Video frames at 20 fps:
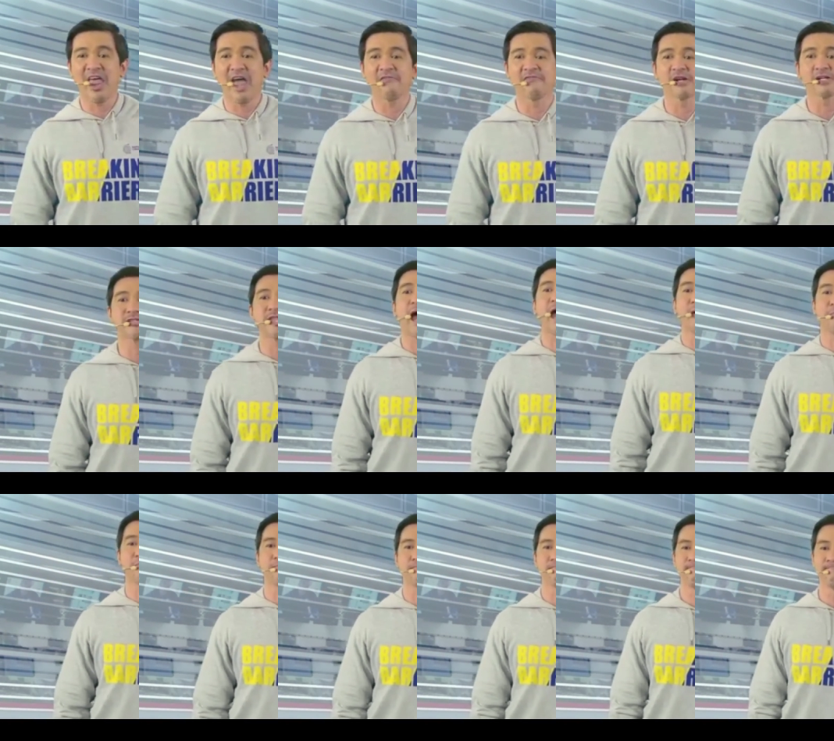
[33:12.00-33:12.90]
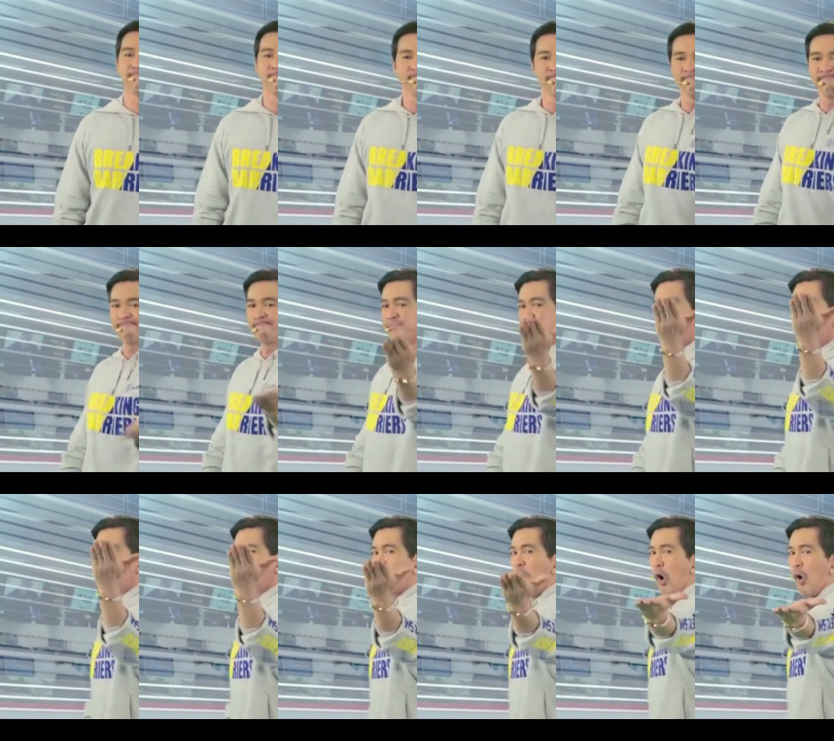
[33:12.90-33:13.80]
never type,
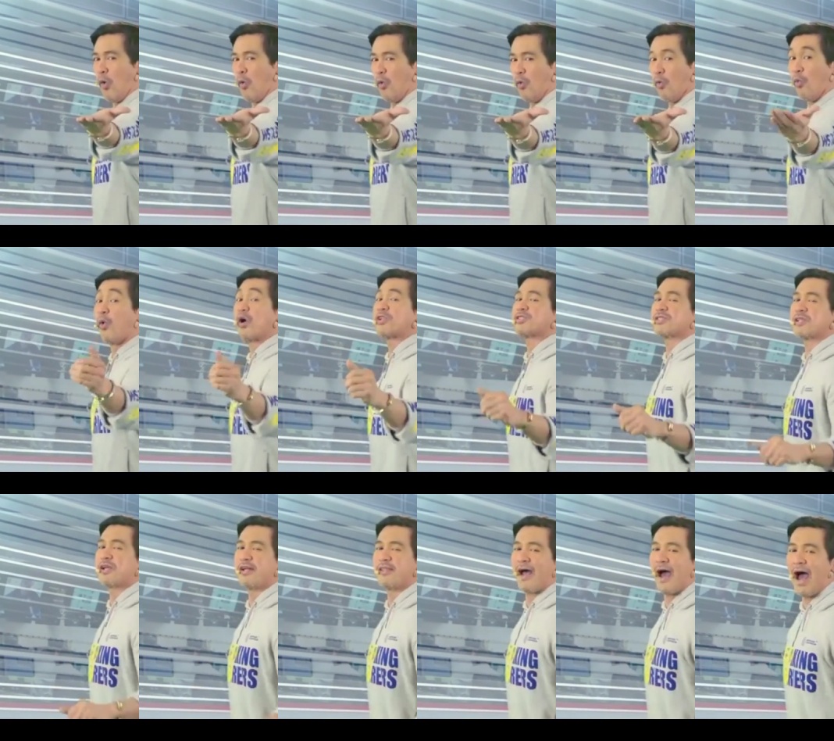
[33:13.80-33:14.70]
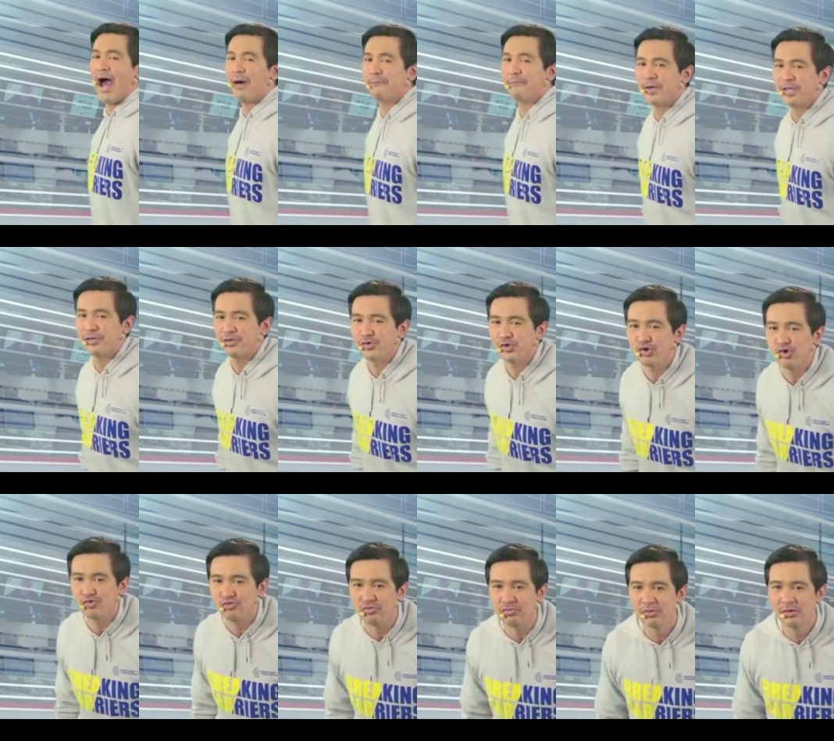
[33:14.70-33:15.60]
you know what's going to happen to you.
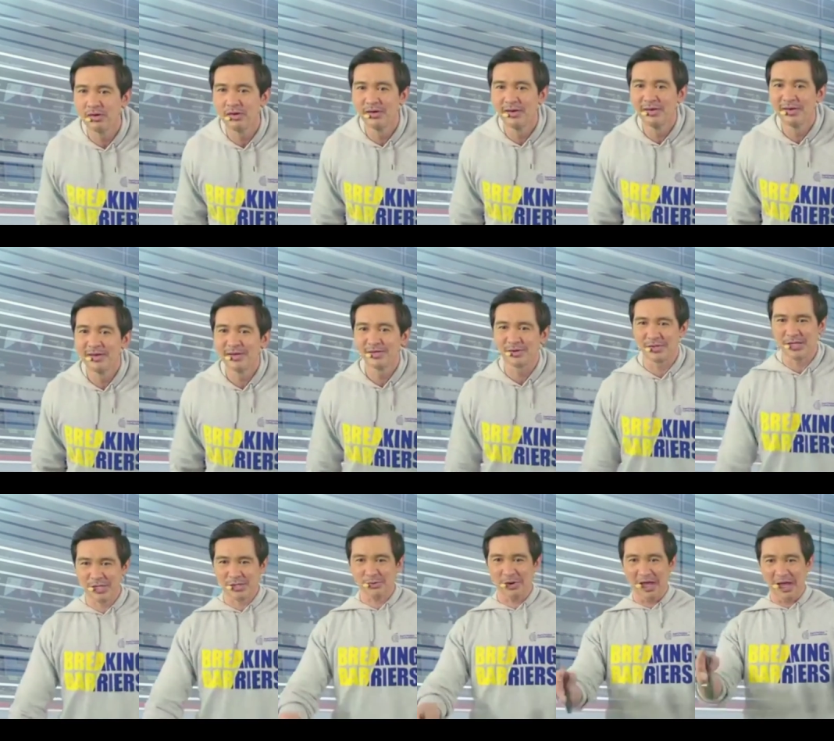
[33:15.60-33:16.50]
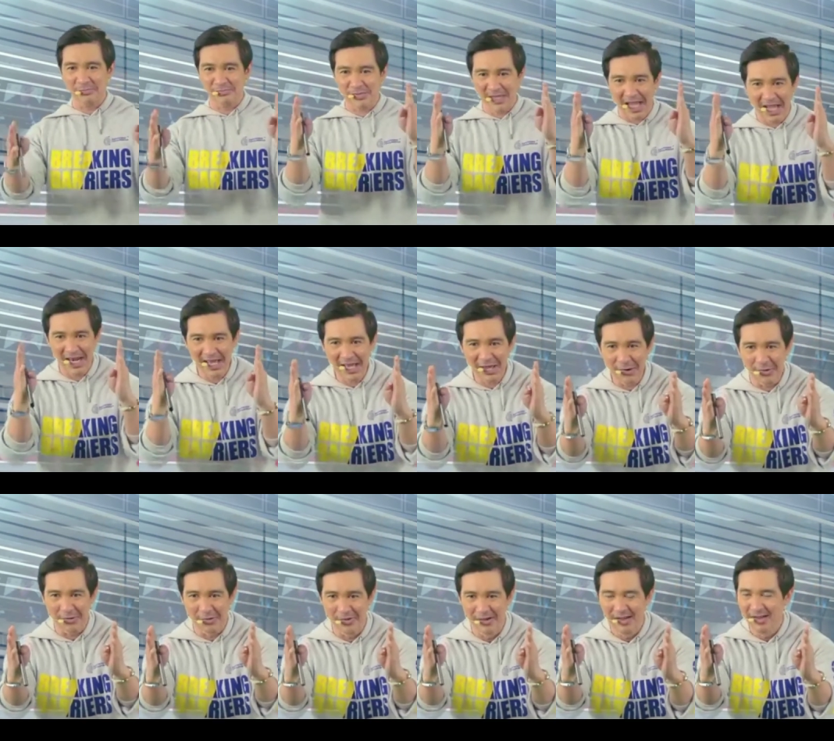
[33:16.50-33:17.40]
So that's why I'm telling
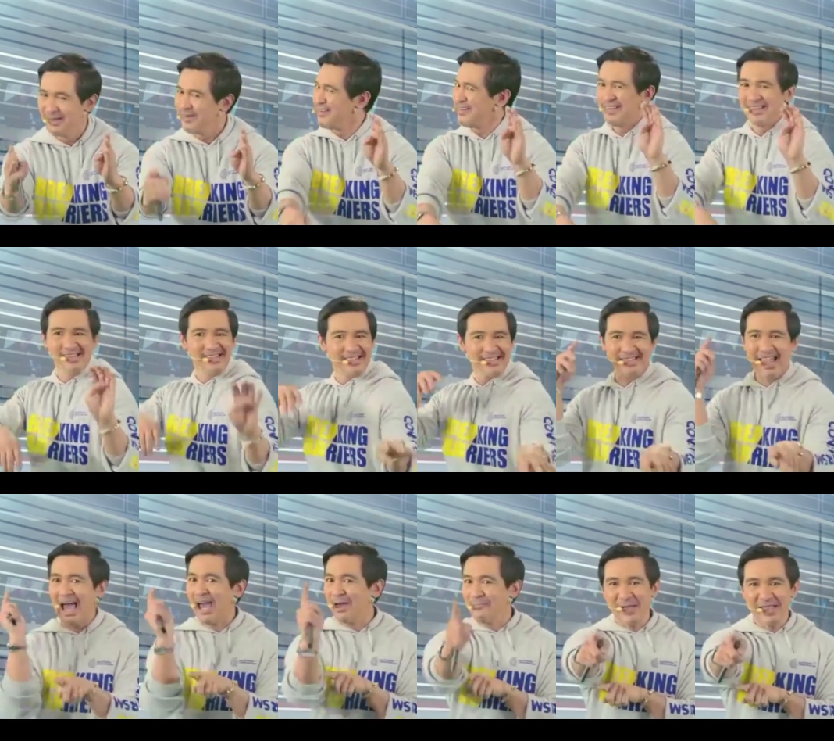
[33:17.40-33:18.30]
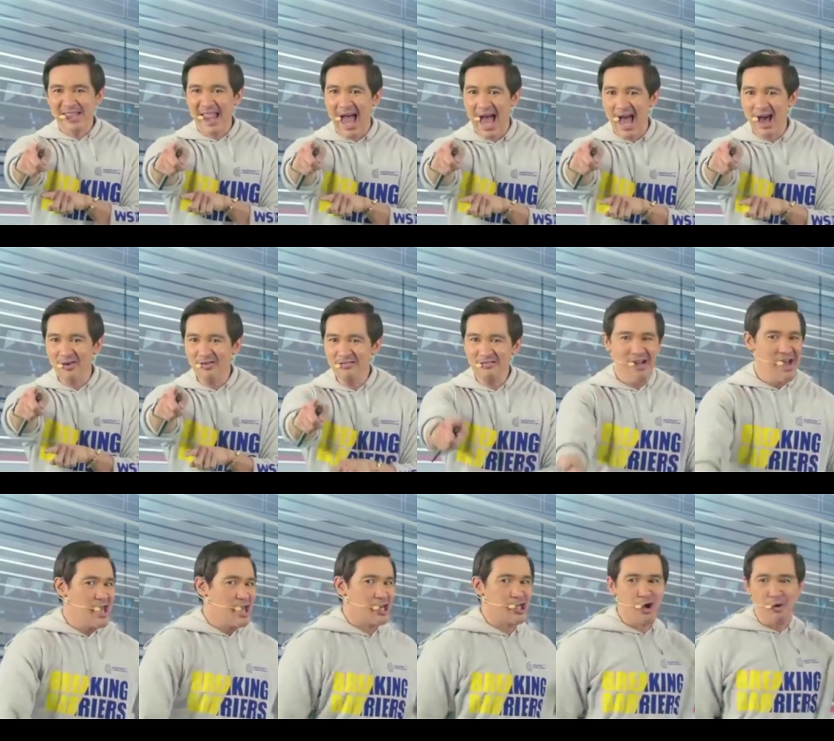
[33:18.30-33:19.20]
you, type it now.
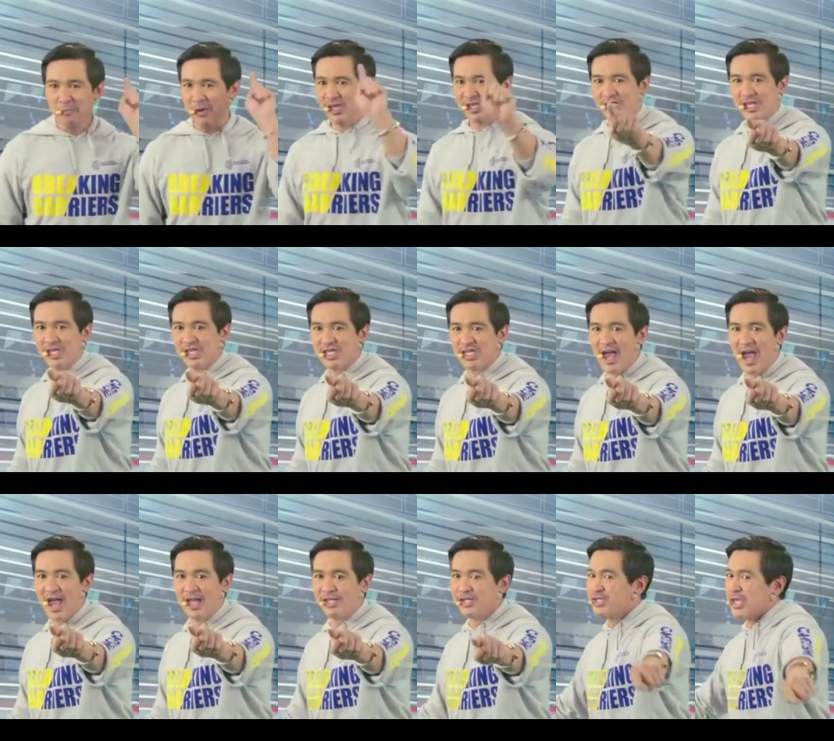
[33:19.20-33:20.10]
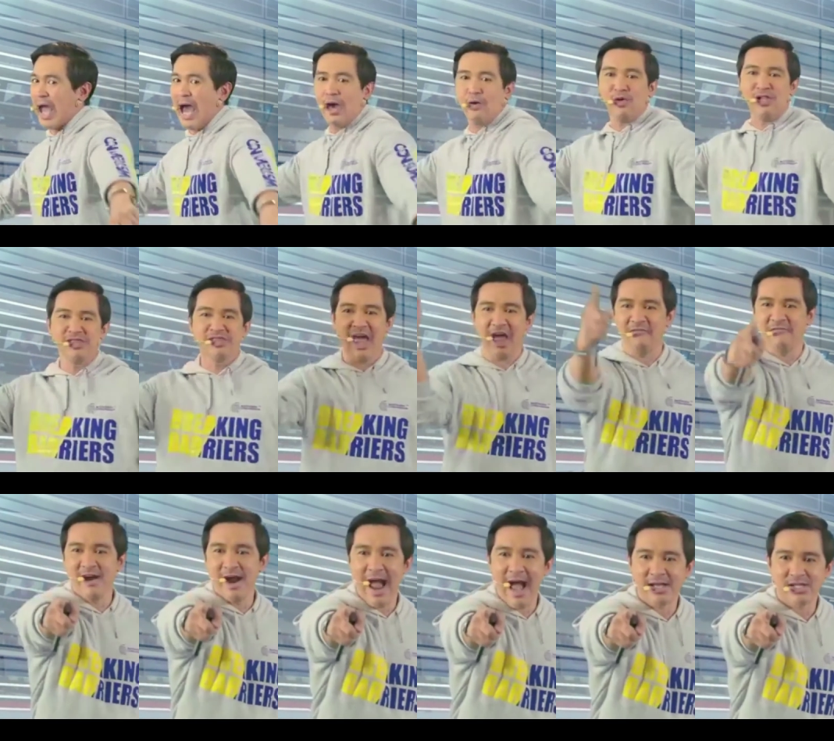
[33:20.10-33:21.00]
You miss this chance, I will
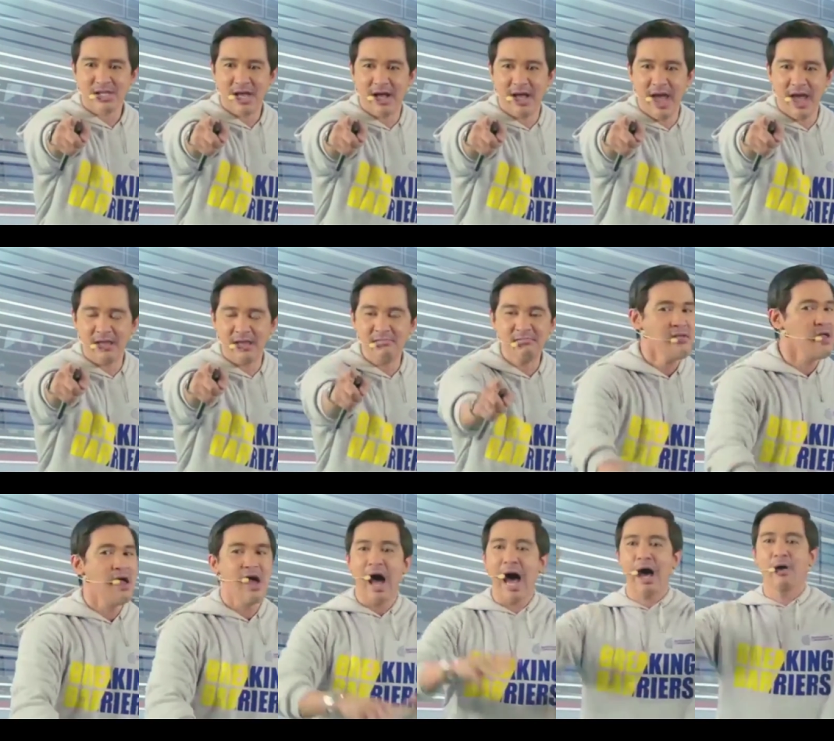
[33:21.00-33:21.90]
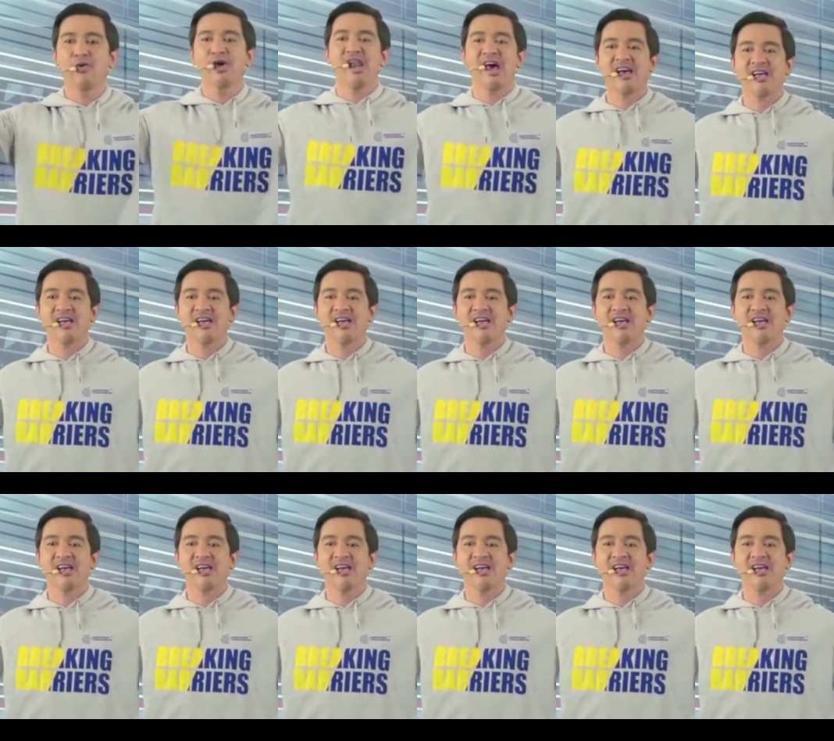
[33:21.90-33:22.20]
never ask again. I will